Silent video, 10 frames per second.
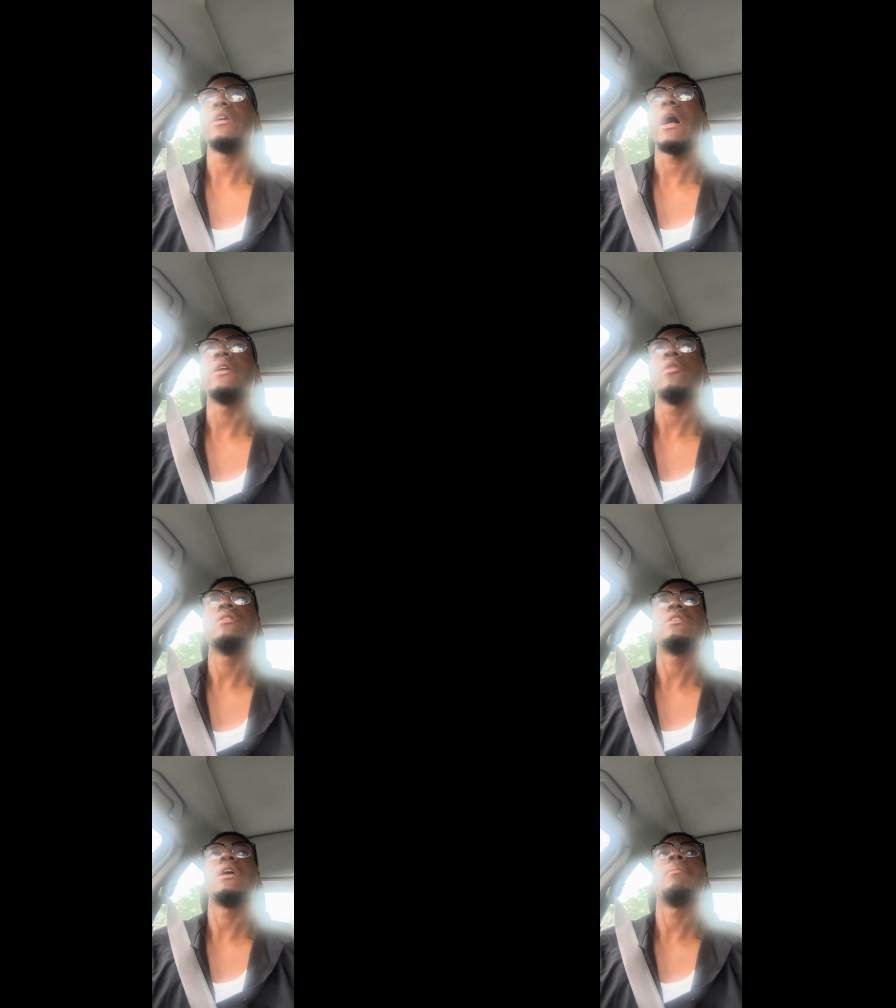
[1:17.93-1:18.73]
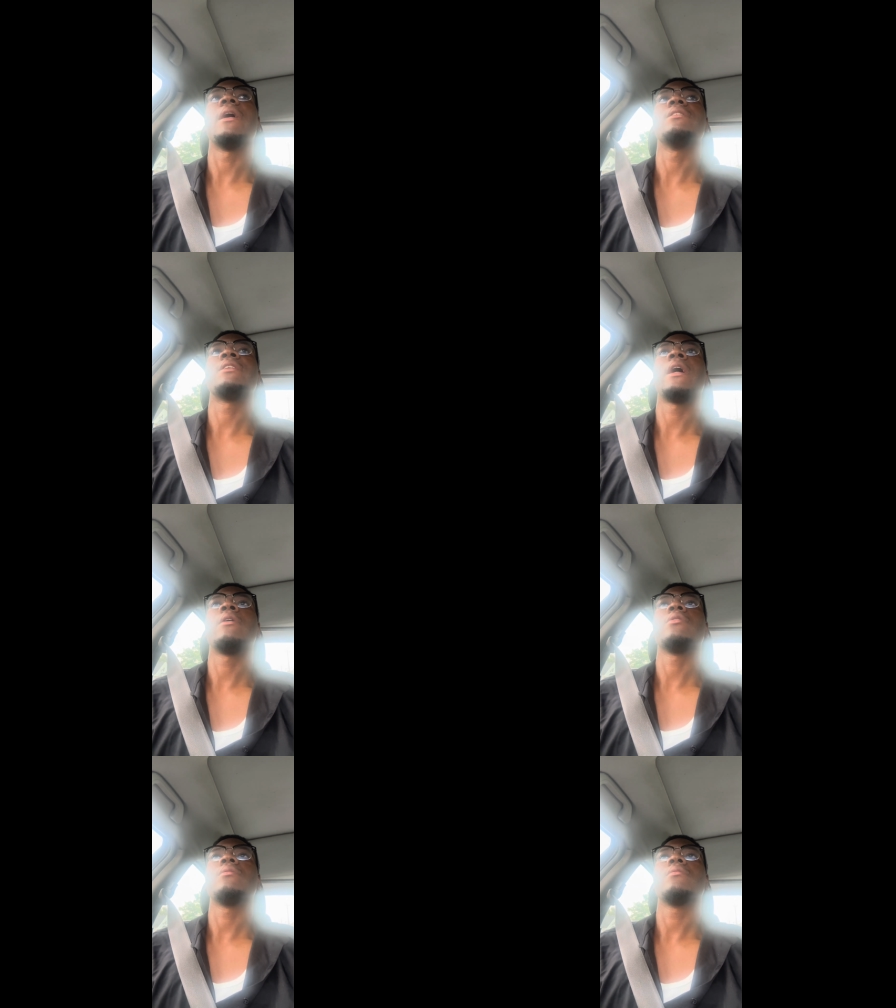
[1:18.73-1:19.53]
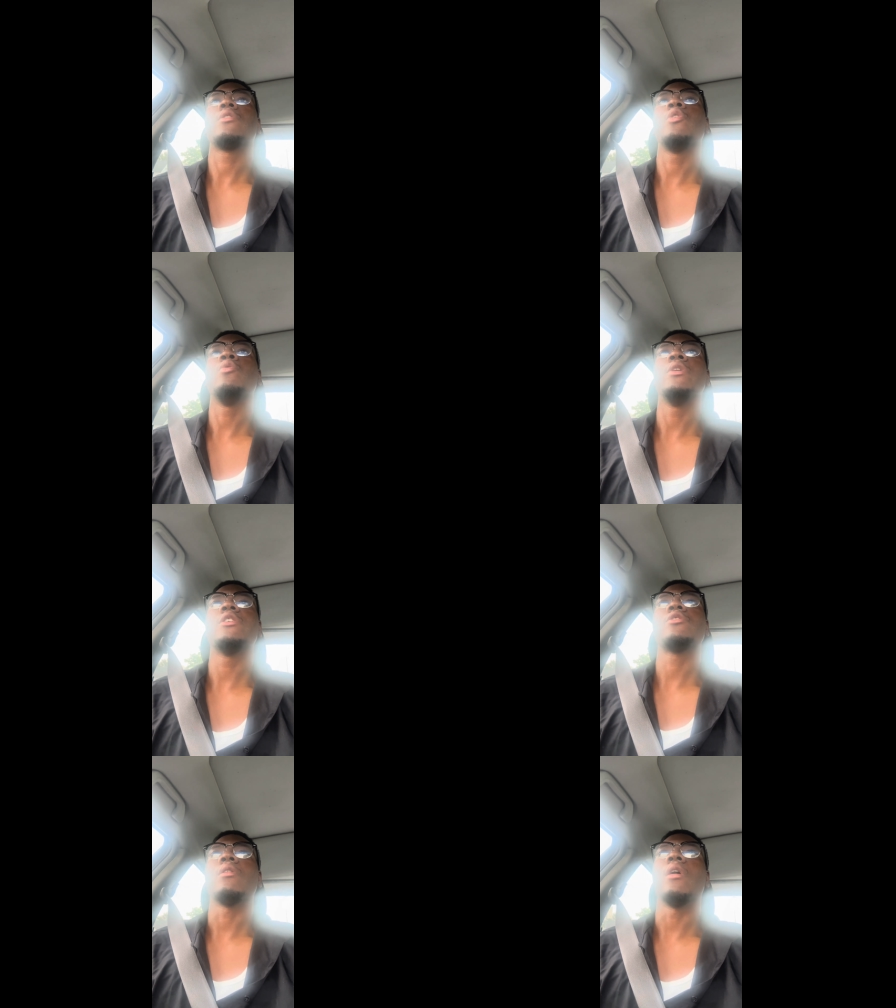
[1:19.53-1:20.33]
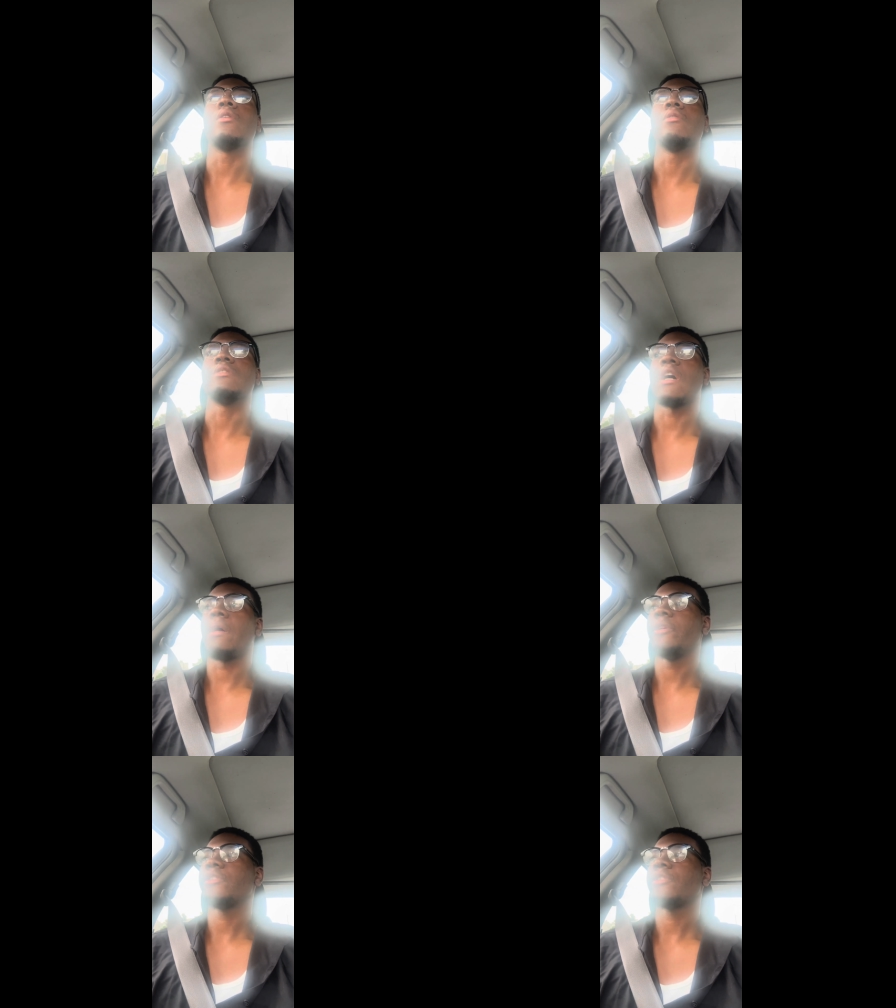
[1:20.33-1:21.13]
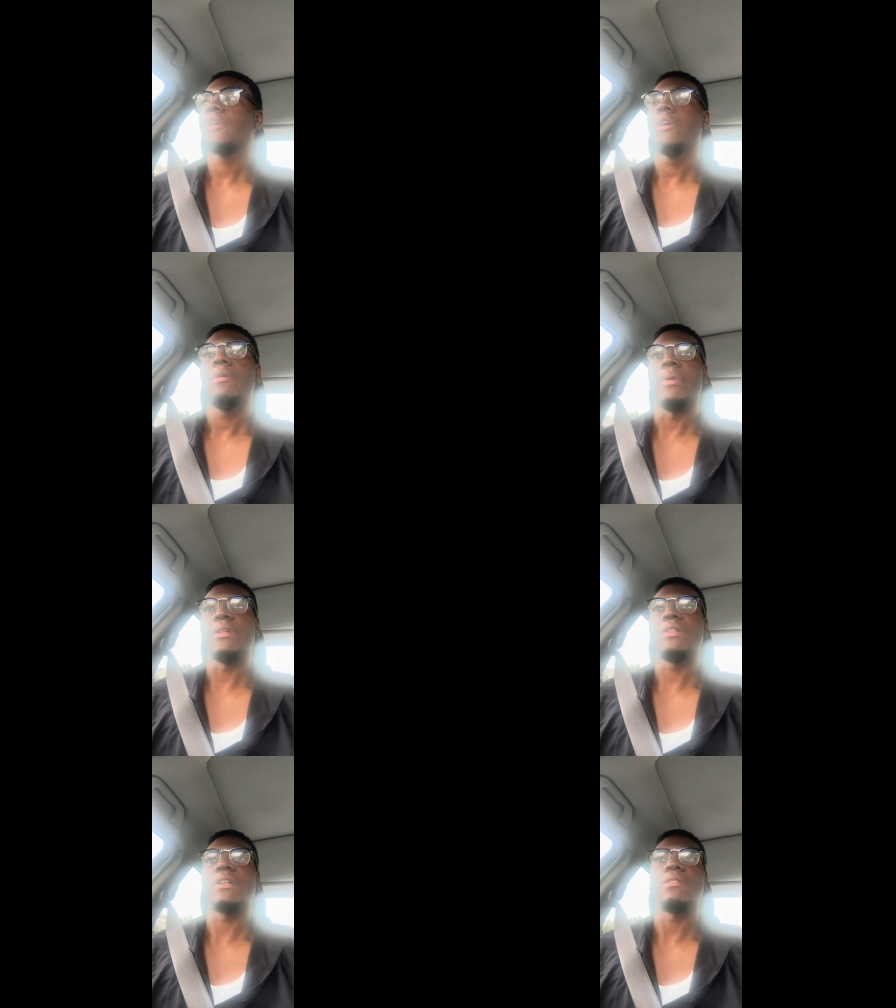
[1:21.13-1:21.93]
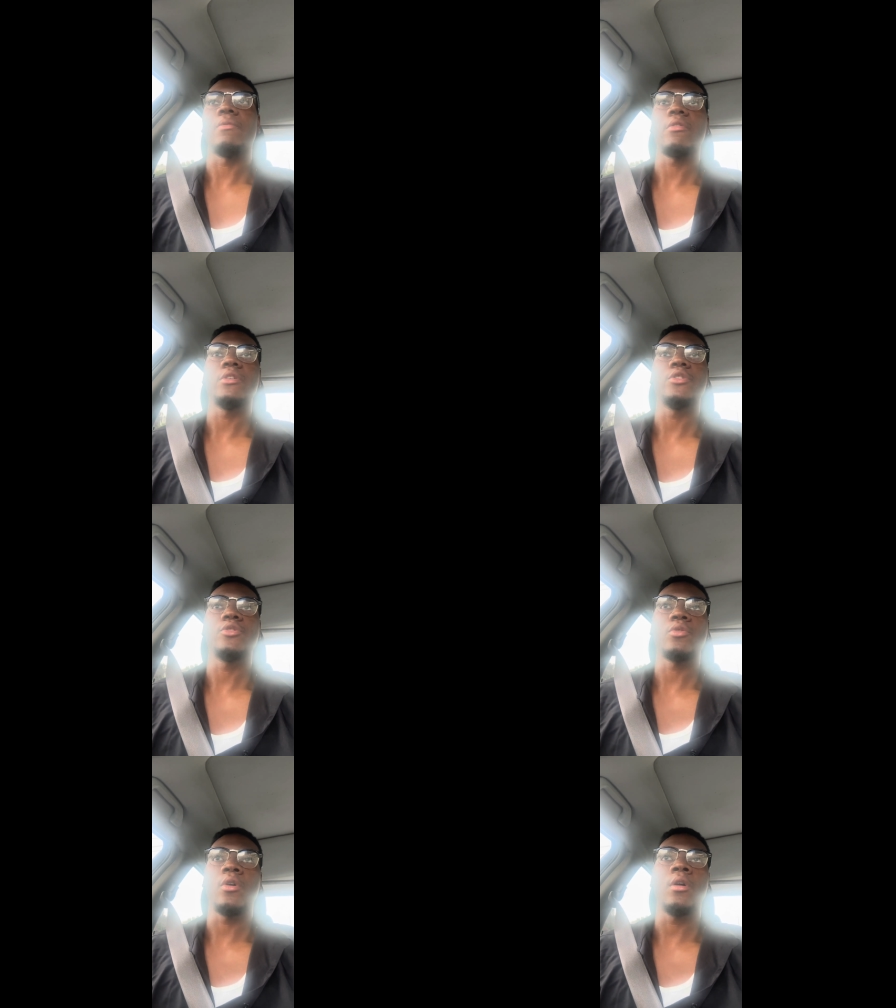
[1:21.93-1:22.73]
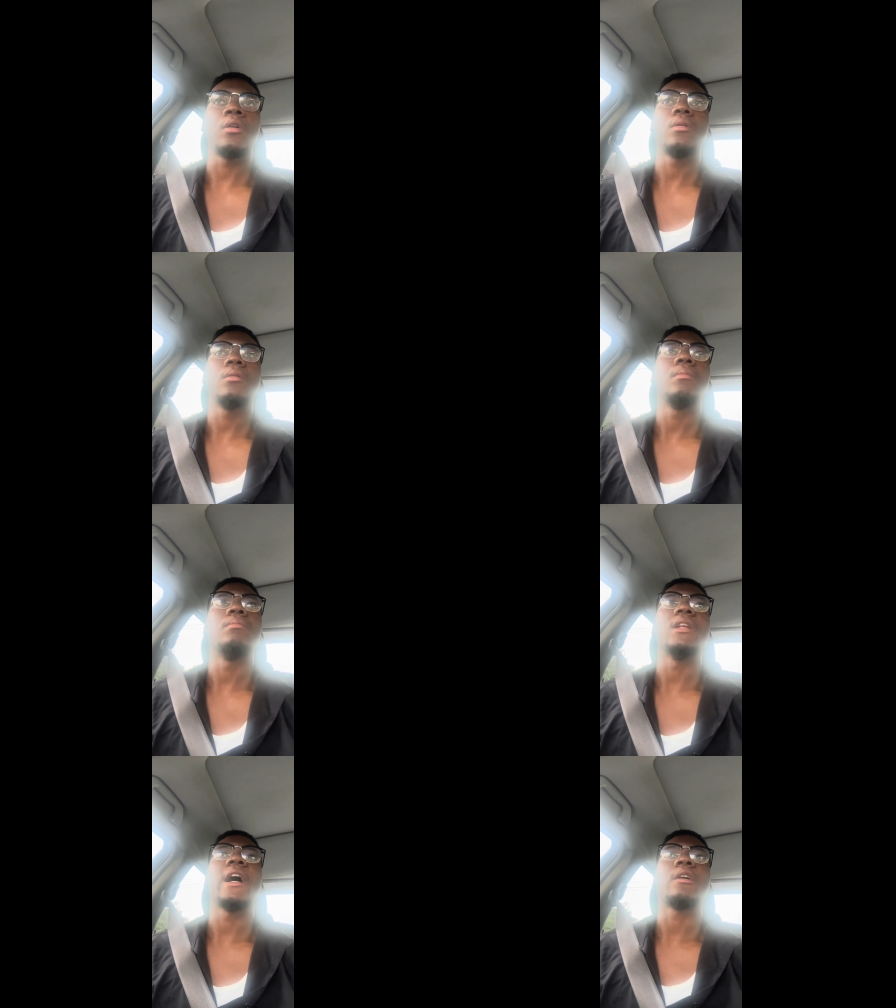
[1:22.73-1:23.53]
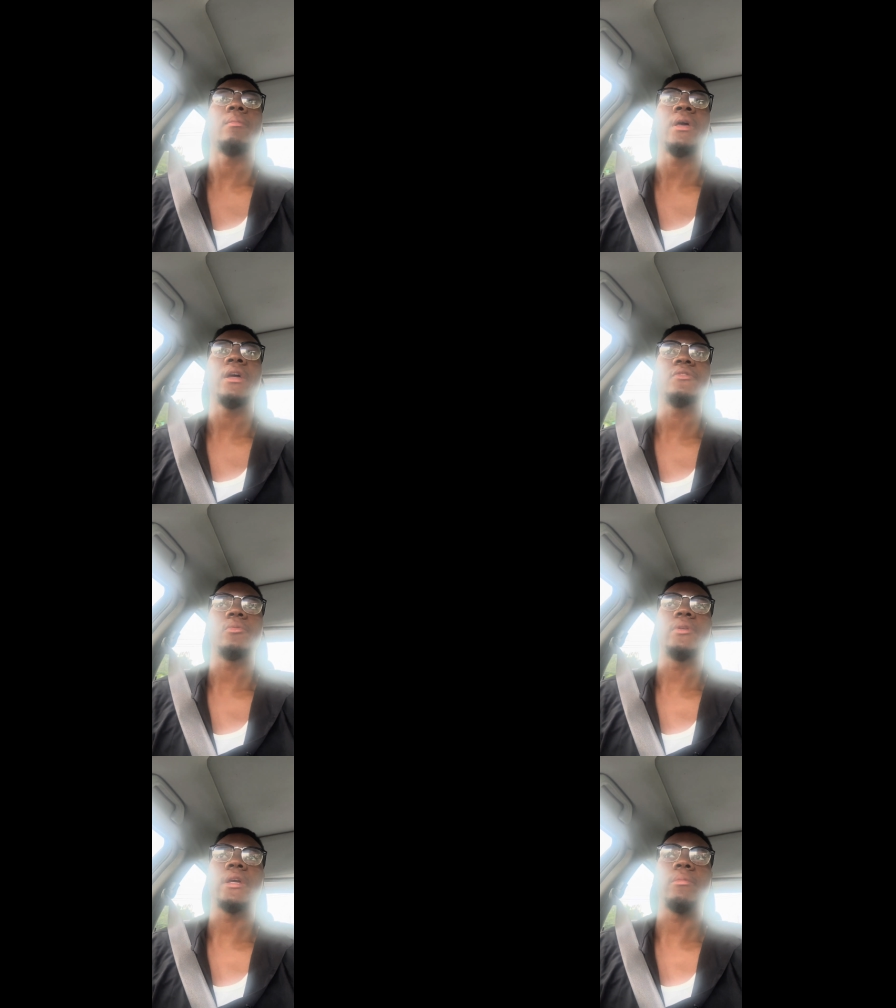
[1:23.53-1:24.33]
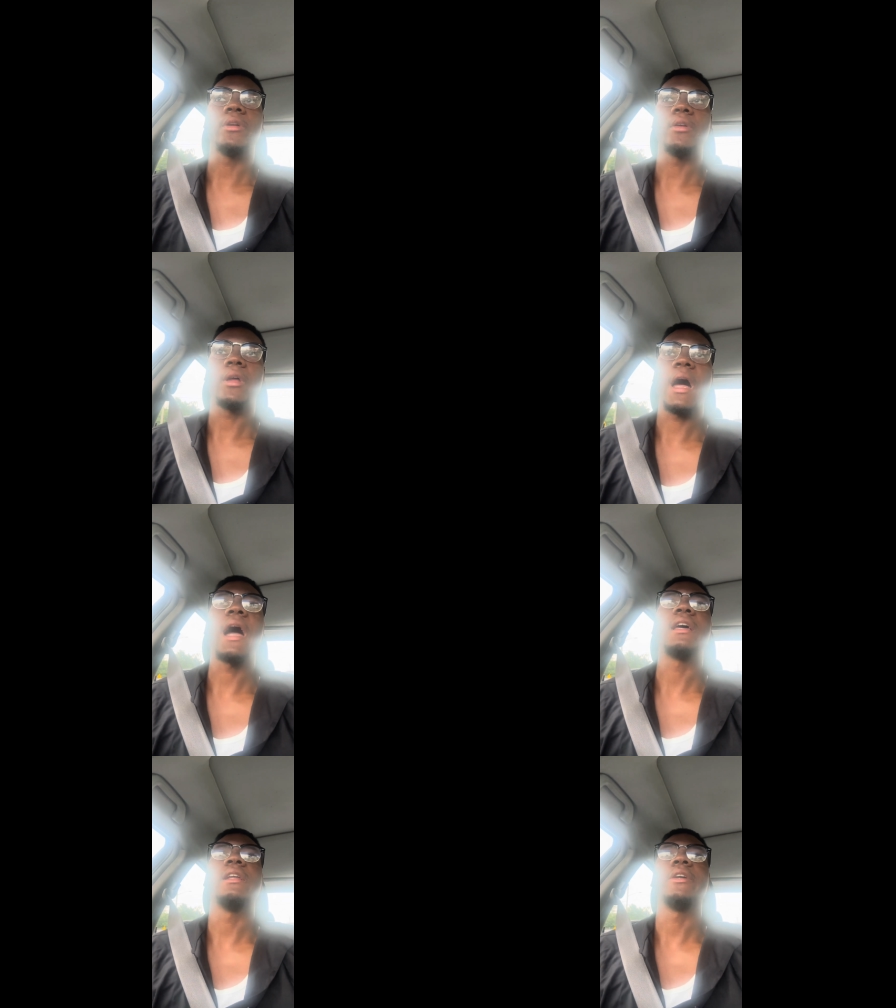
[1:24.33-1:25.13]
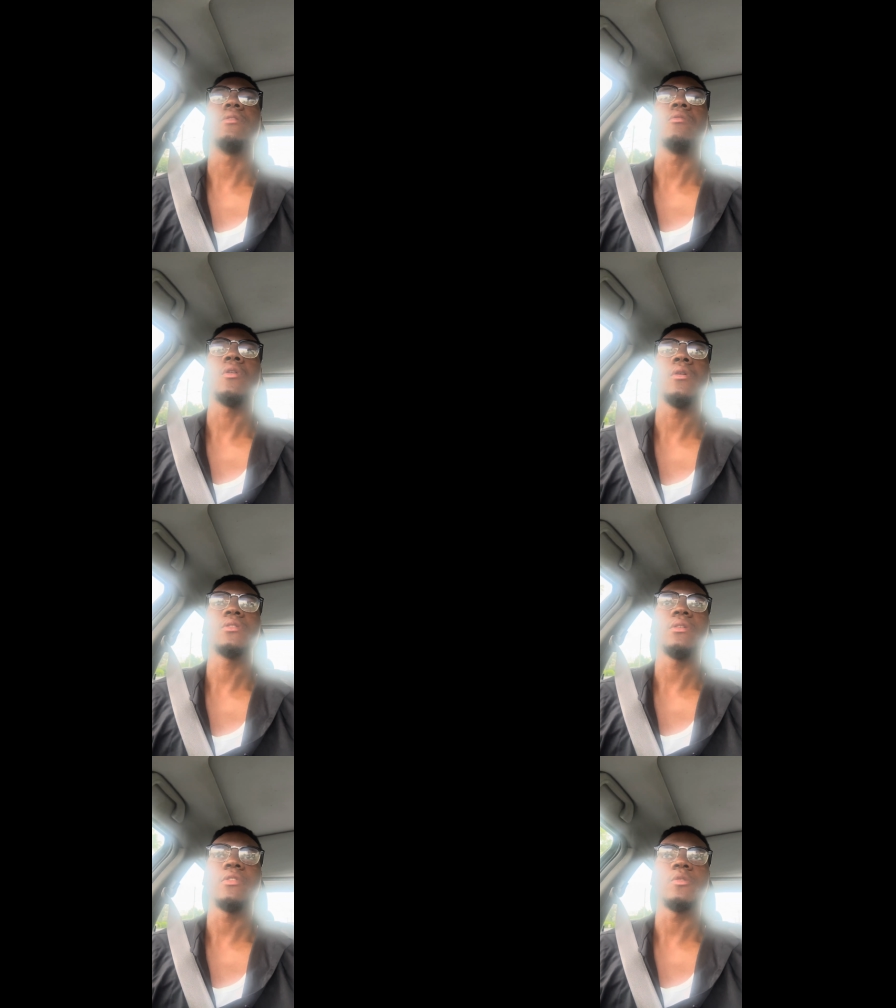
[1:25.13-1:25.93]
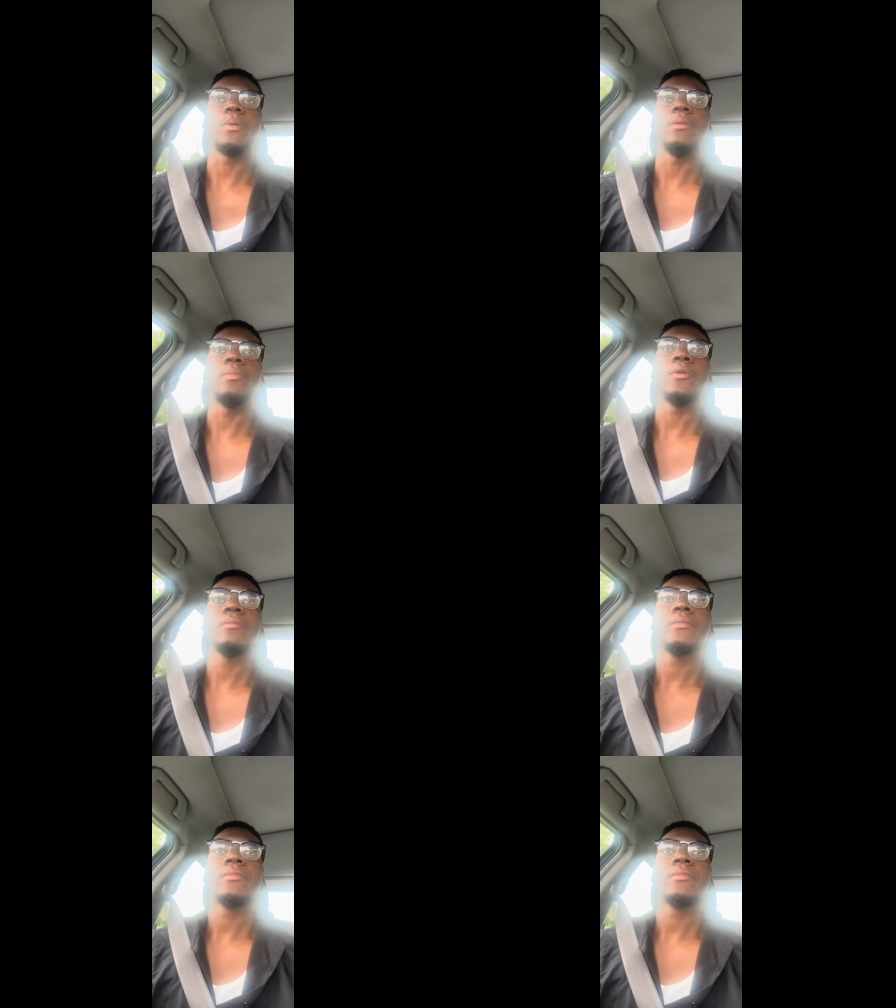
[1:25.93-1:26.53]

I know it's, it might sound coonish or Uncle Tomish, but it takes a very strong black man to be able to highlight the wrongs of his people